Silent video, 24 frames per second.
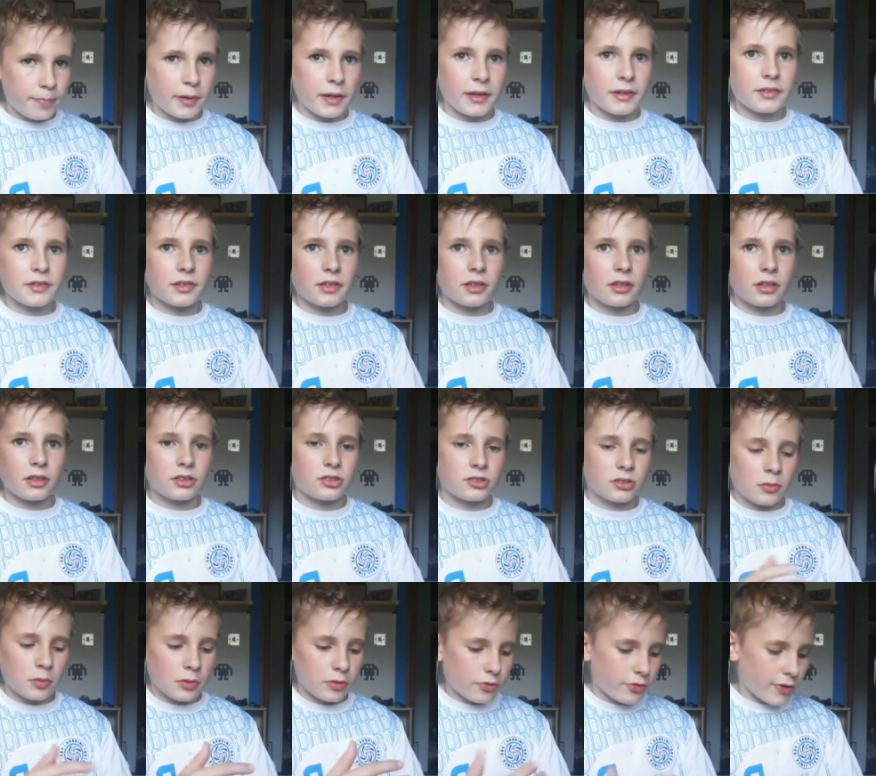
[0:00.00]
Basically,
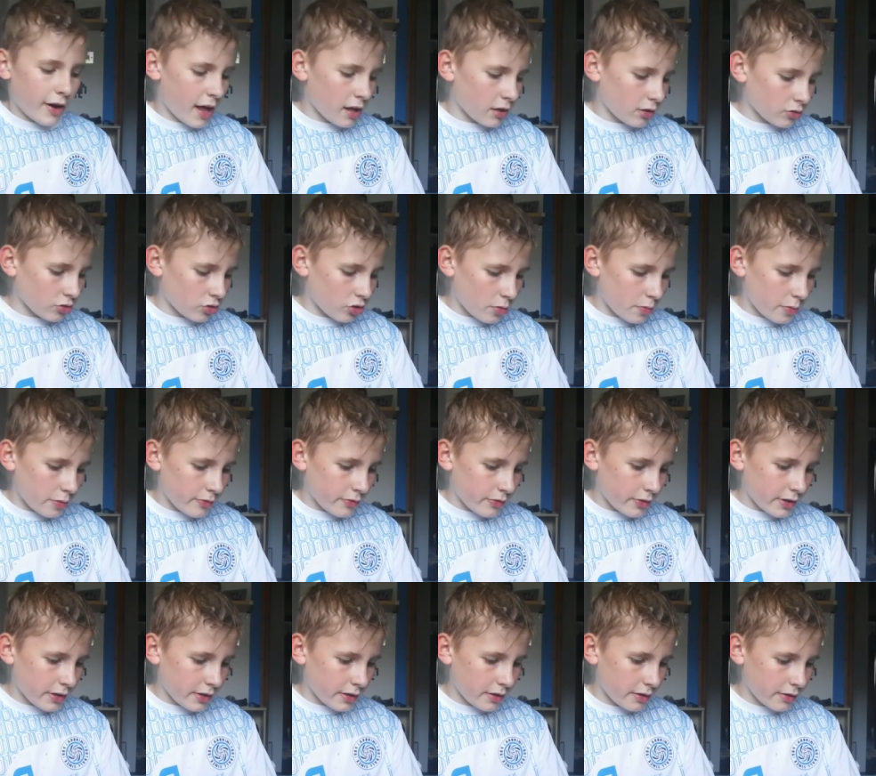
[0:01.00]
someone fell on top of
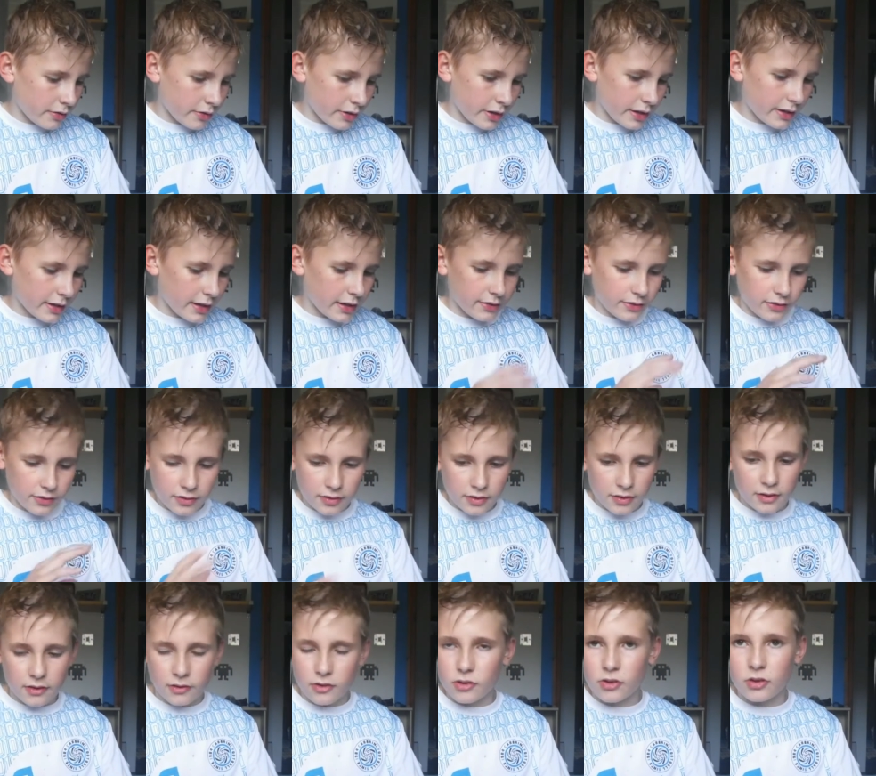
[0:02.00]
it. Right. That's
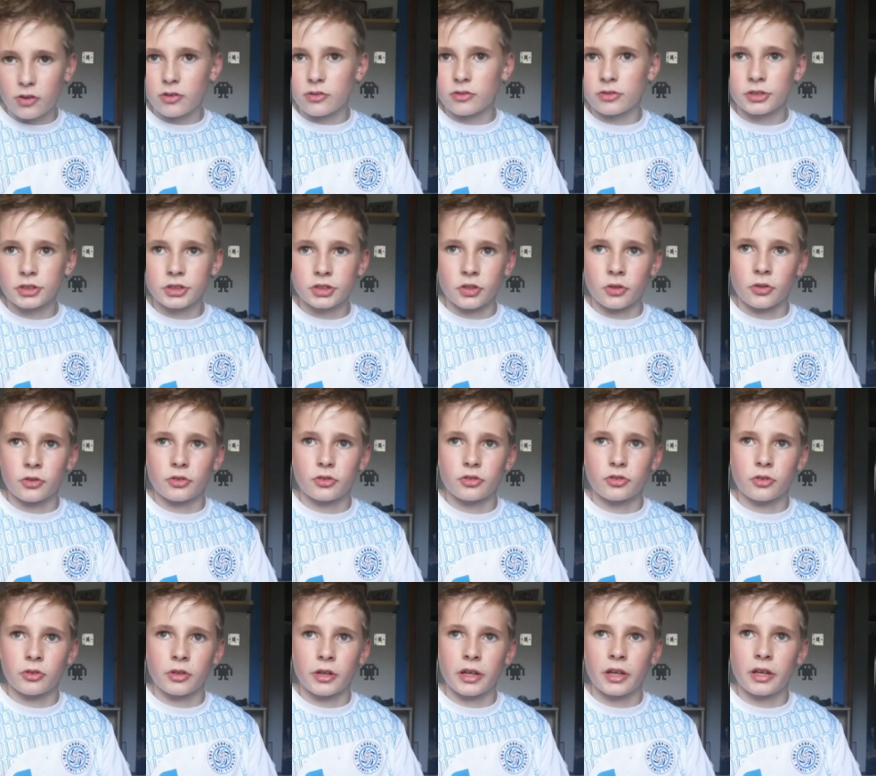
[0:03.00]
this short
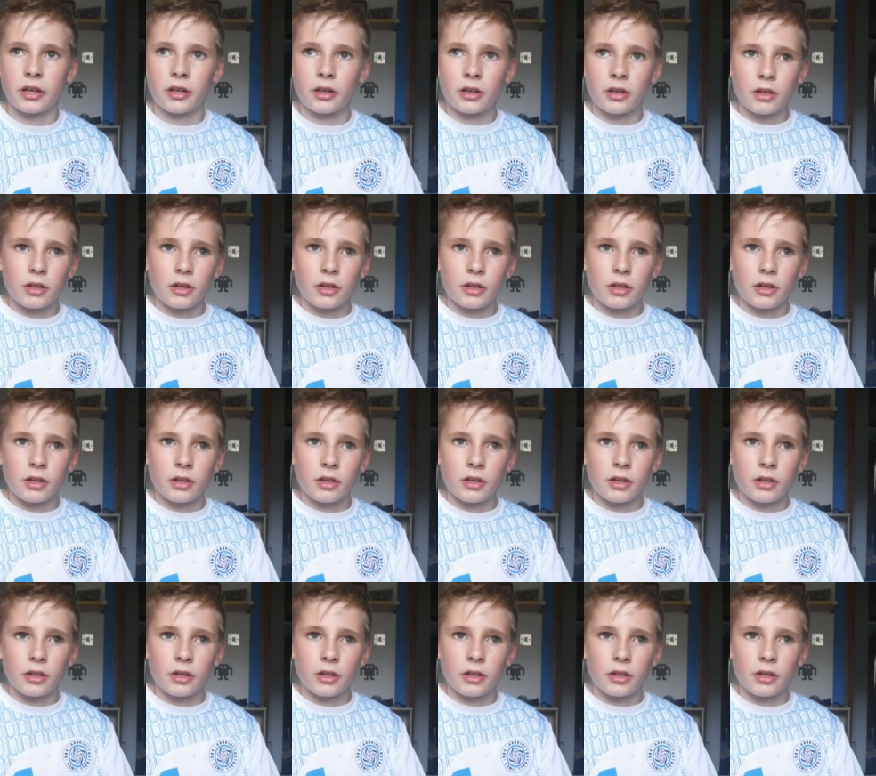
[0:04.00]
story.